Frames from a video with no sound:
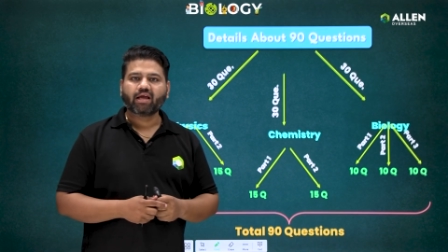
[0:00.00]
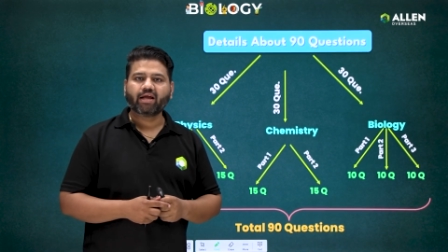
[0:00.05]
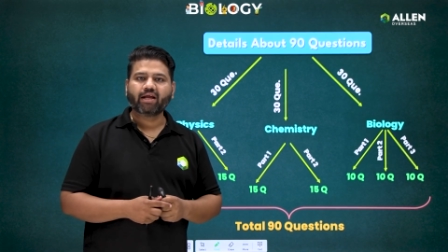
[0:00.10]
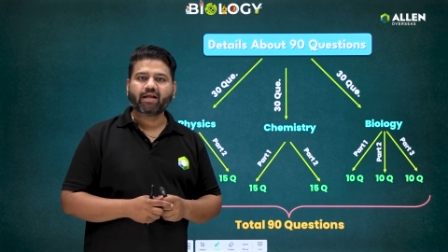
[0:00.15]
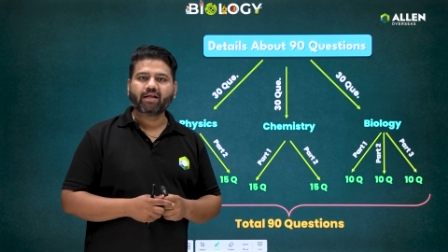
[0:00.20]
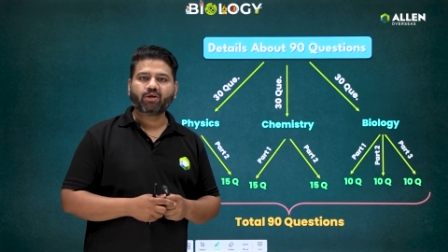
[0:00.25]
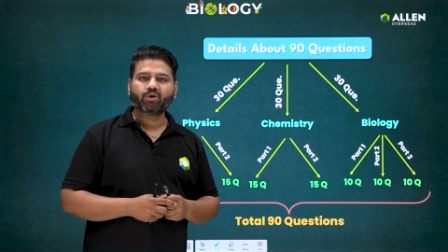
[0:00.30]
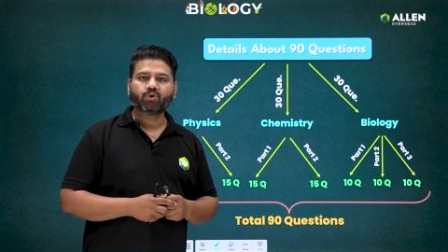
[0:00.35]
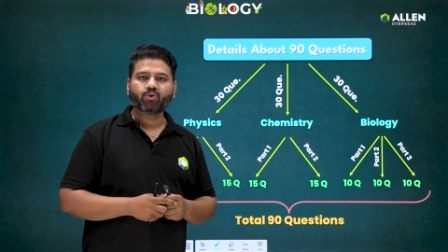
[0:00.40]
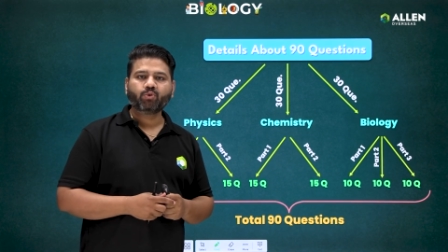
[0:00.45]

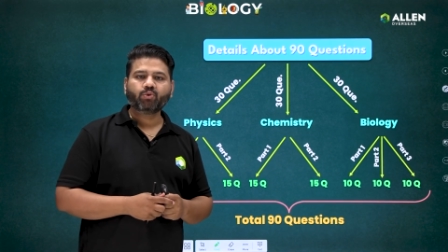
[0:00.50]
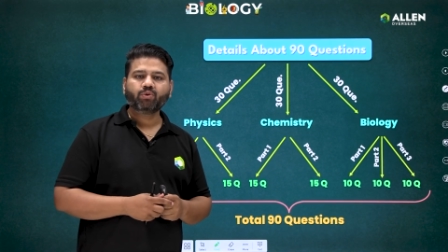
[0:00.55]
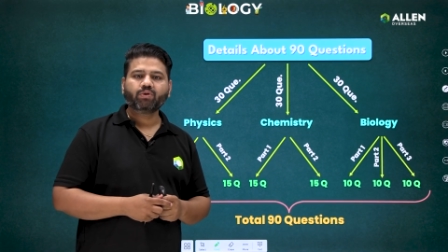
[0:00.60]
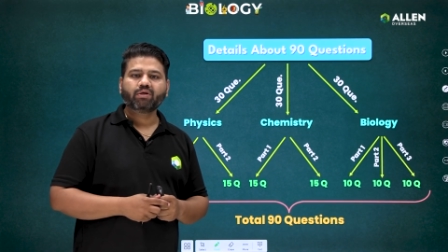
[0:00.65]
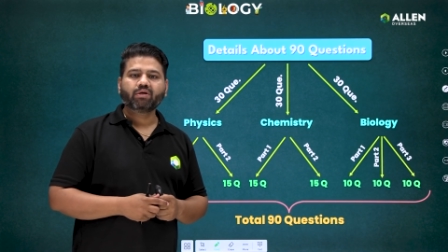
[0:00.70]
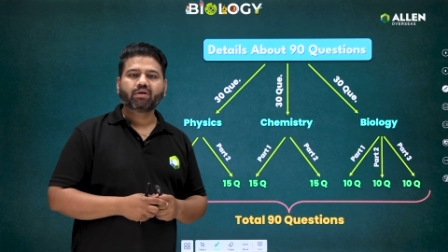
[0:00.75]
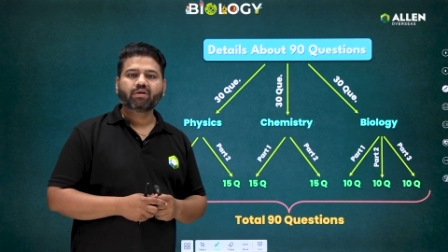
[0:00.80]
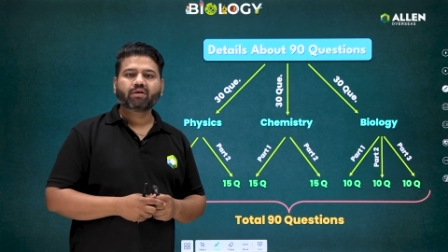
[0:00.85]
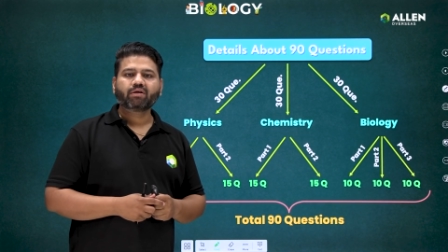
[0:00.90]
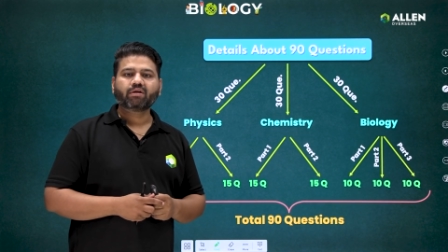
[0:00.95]
into
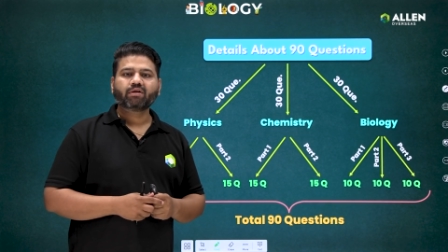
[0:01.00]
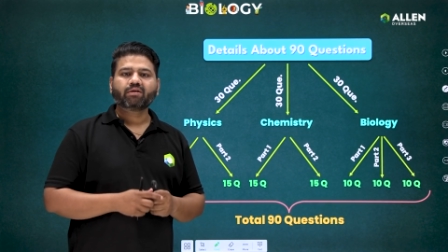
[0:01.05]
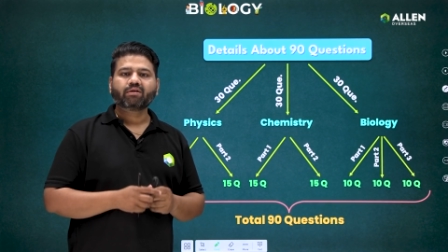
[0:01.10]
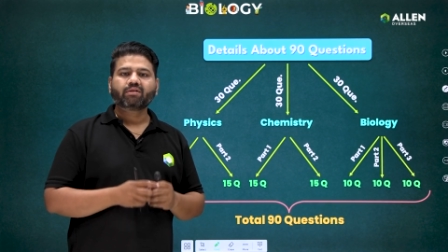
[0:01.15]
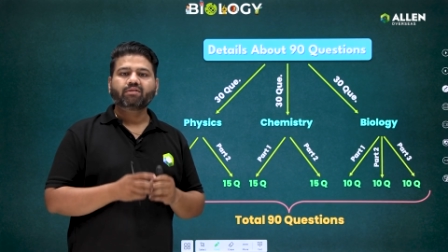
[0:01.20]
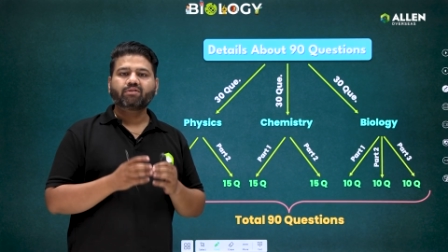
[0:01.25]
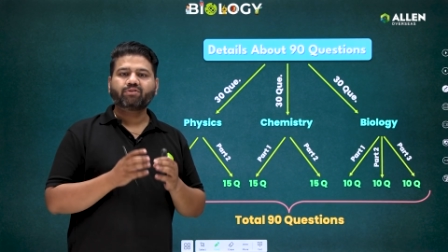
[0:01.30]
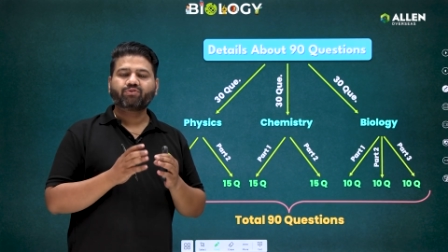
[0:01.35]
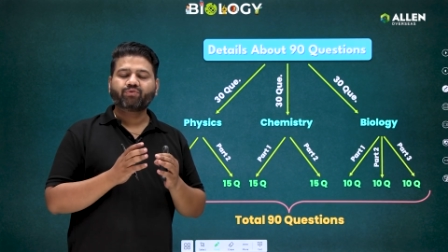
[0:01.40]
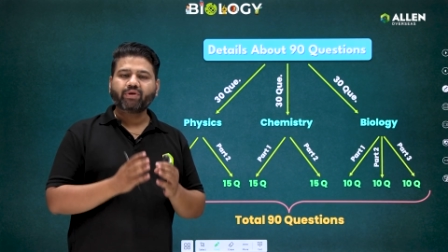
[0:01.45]

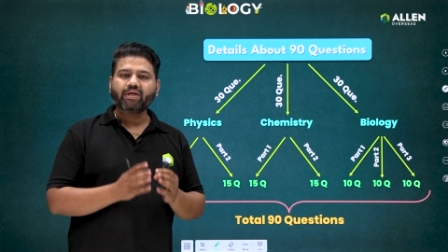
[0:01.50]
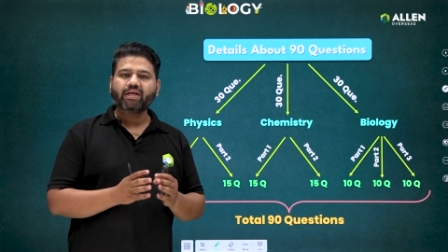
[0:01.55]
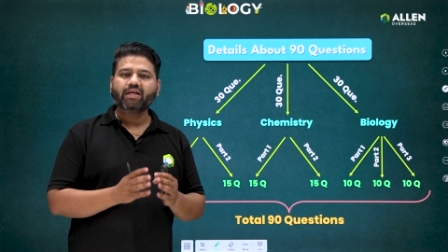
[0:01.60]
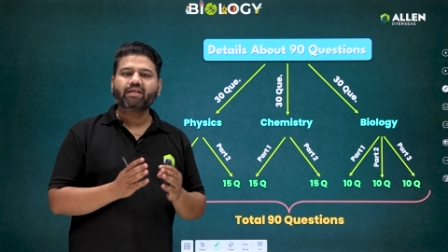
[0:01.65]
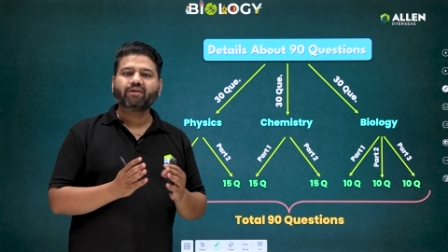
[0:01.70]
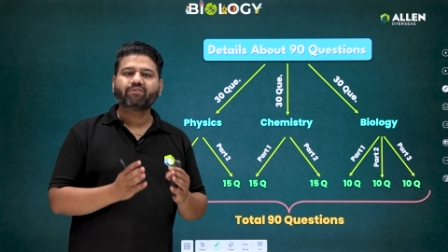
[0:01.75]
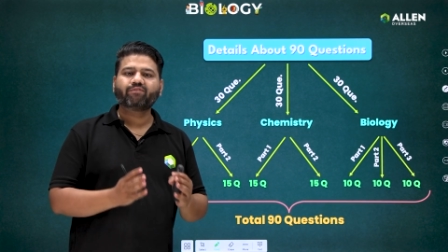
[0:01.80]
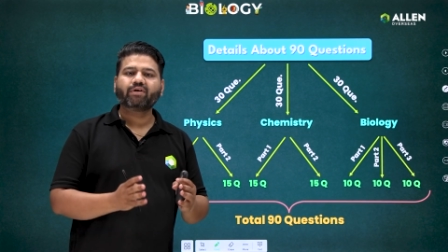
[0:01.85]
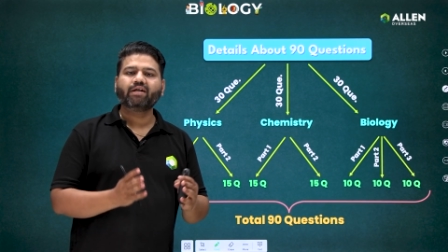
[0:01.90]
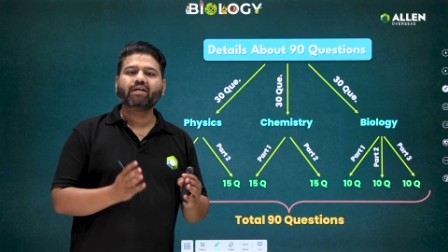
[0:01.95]
three
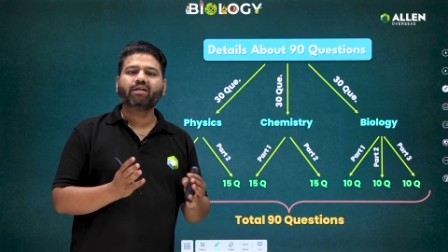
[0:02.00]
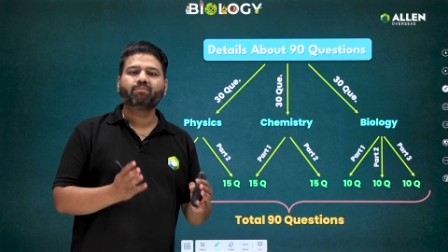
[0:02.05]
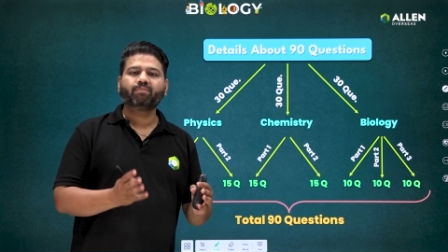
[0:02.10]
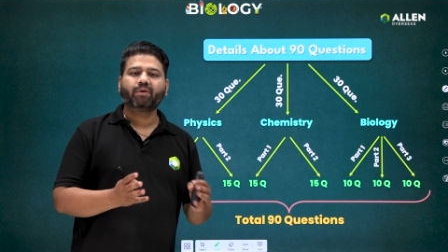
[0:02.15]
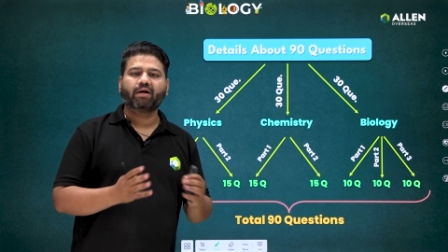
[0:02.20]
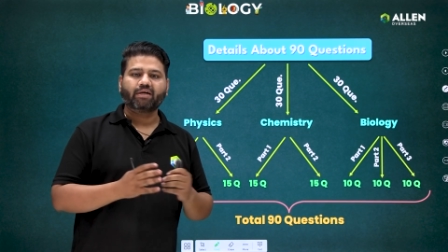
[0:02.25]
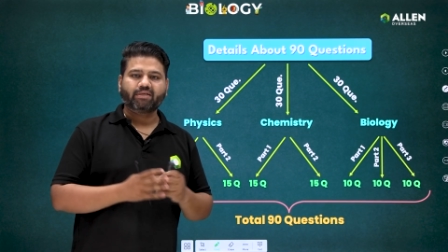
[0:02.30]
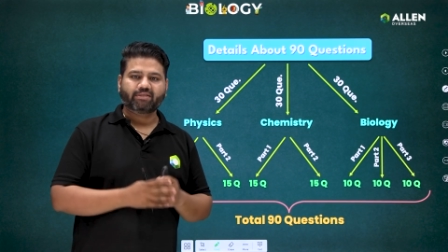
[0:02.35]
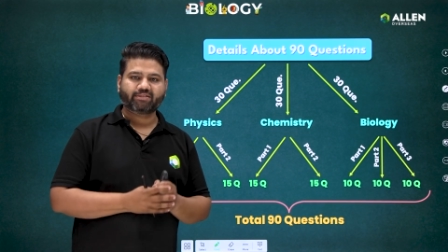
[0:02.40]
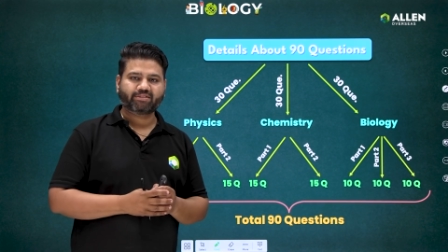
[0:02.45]
different
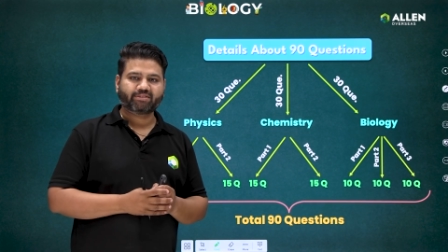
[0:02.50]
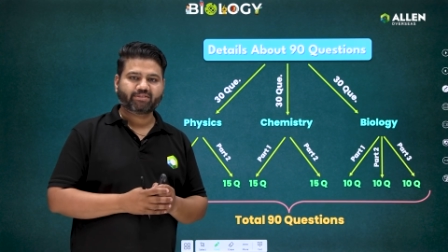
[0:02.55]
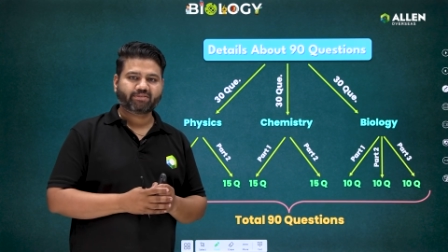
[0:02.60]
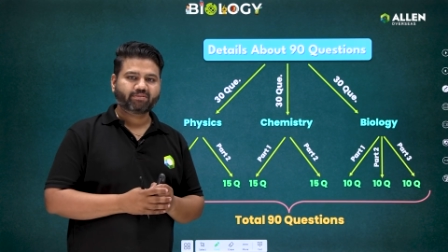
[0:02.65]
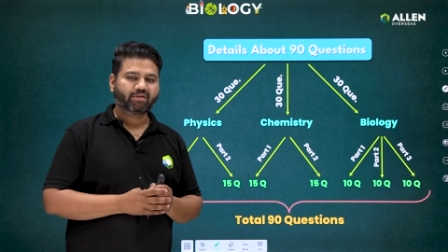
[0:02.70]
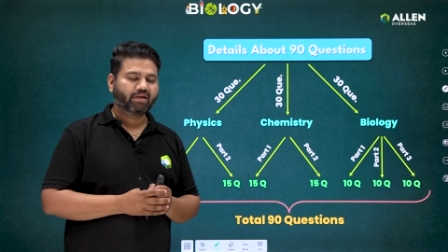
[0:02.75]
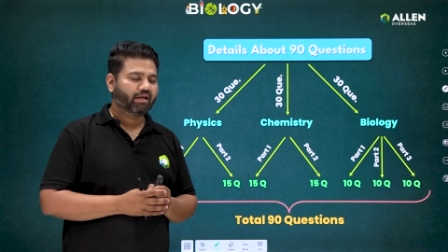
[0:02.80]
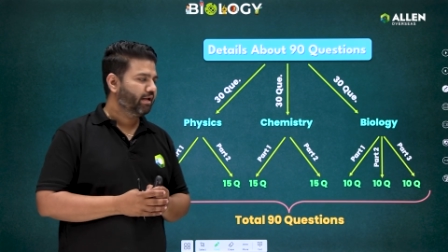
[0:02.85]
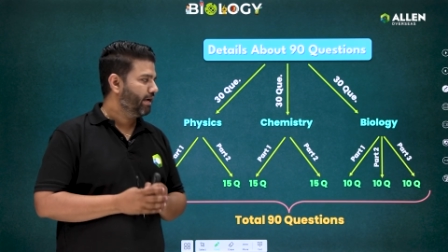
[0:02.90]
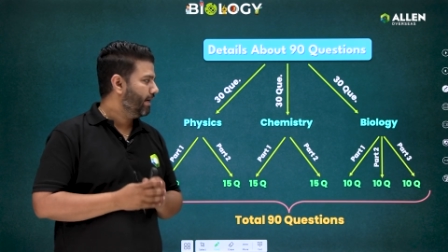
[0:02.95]
parts.